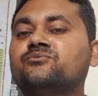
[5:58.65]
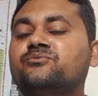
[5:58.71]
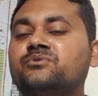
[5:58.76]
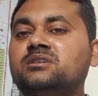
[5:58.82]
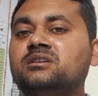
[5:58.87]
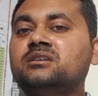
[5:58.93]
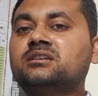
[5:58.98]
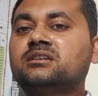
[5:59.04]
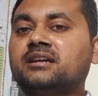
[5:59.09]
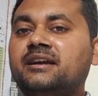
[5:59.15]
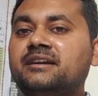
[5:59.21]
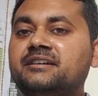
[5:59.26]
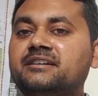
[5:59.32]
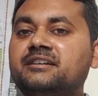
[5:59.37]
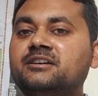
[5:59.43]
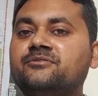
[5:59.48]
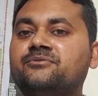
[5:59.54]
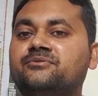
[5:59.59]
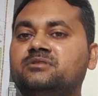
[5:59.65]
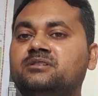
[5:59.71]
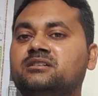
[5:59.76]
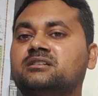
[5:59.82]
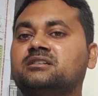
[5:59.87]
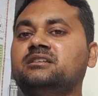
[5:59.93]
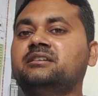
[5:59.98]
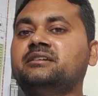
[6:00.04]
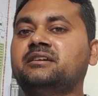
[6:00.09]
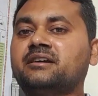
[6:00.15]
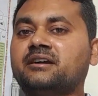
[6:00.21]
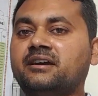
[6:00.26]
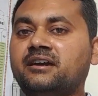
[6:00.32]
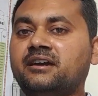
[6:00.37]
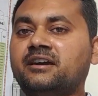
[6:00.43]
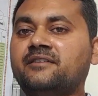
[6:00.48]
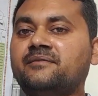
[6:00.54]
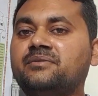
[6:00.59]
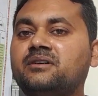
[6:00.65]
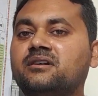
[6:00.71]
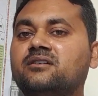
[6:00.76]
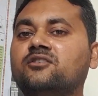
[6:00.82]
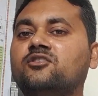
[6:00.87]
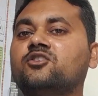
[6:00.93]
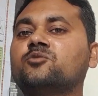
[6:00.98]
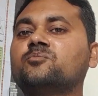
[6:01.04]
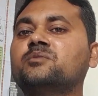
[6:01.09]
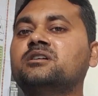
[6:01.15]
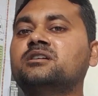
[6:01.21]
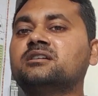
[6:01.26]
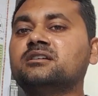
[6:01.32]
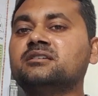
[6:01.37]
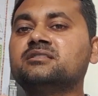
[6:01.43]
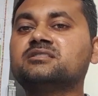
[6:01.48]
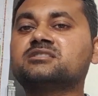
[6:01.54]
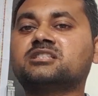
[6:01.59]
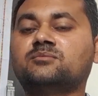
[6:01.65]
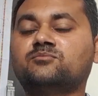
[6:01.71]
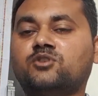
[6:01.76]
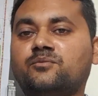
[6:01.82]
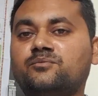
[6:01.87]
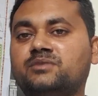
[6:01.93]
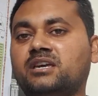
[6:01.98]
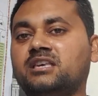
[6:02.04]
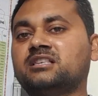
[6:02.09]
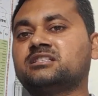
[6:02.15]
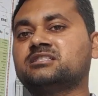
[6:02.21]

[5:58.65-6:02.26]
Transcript: we can definitely have the government in some of the